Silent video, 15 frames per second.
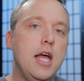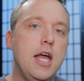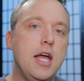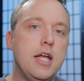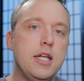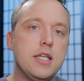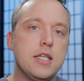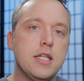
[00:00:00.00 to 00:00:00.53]

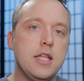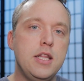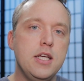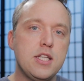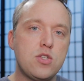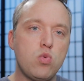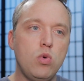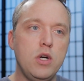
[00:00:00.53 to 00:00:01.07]
And
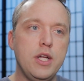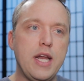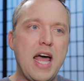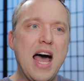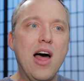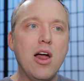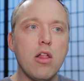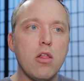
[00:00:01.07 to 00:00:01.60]
this one
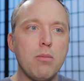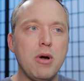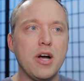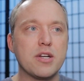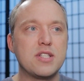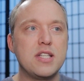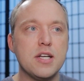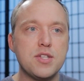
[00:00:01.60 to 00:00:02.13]
out of the
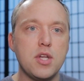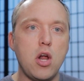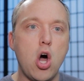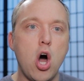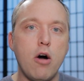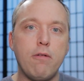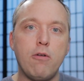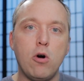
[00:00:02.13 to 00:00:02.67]
box doesn't
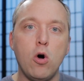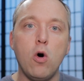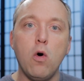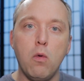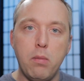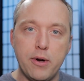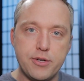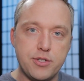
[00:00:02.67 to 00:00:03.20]
offer a
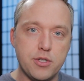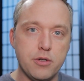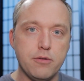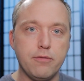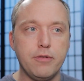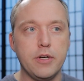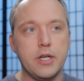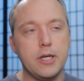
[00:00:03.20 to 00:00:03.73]
whole bunch
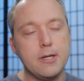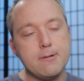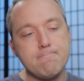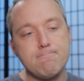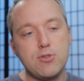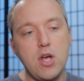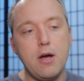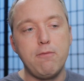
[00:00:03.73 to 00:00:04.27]
of uh,
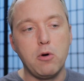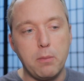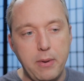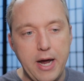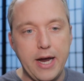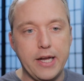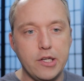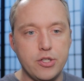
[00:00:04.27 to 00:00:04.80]
software
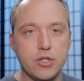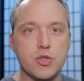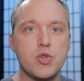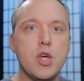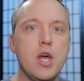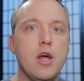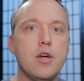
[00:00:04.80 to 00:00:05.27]
packages.